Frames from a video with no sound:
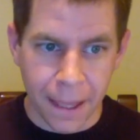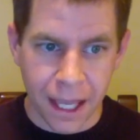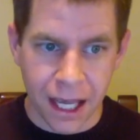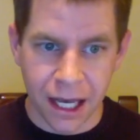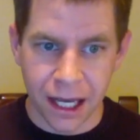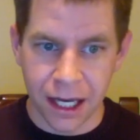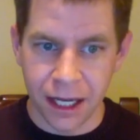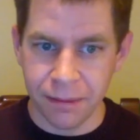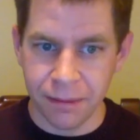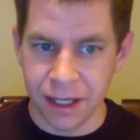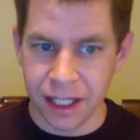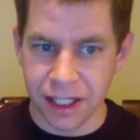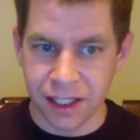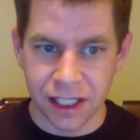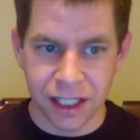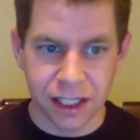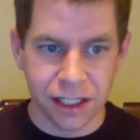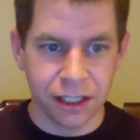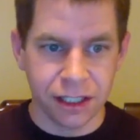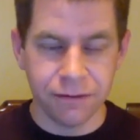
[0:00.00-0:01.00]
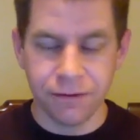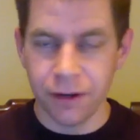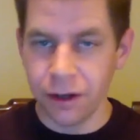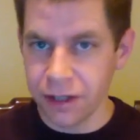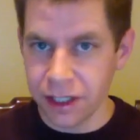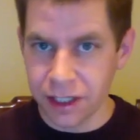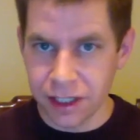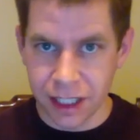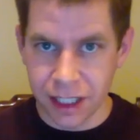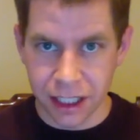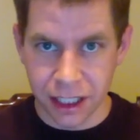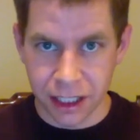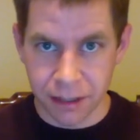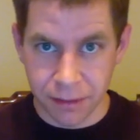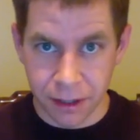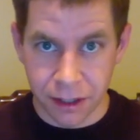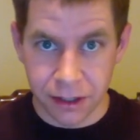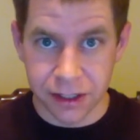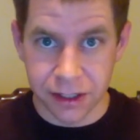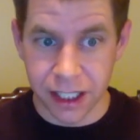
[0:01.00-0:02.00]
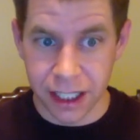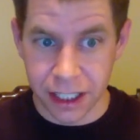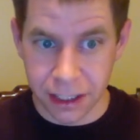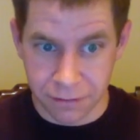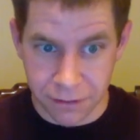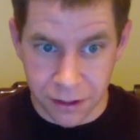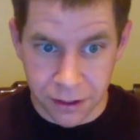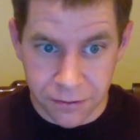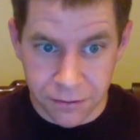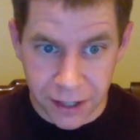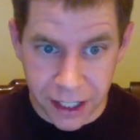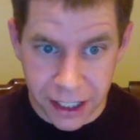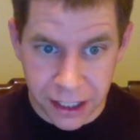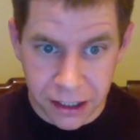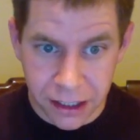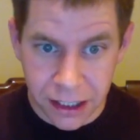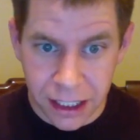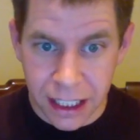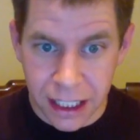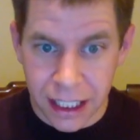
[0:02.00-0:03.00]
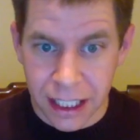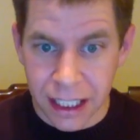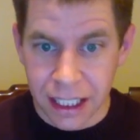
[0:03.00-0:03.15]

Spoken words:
It's easy to focus and compose in the viewfinder.